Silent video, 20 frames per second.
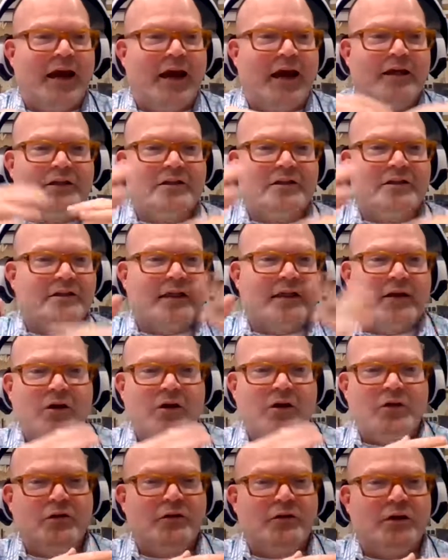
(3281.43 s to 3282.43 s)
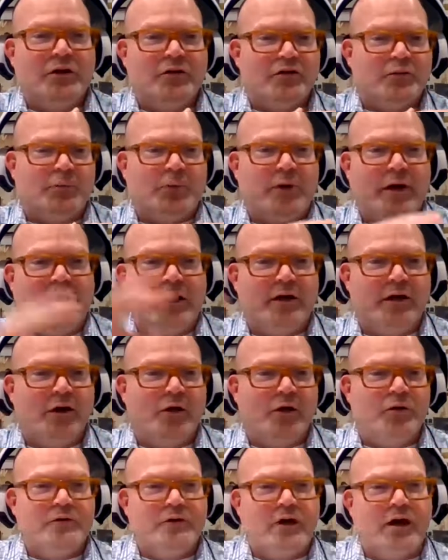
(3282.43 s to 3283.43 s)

and she's like, oh, you know, sopranos,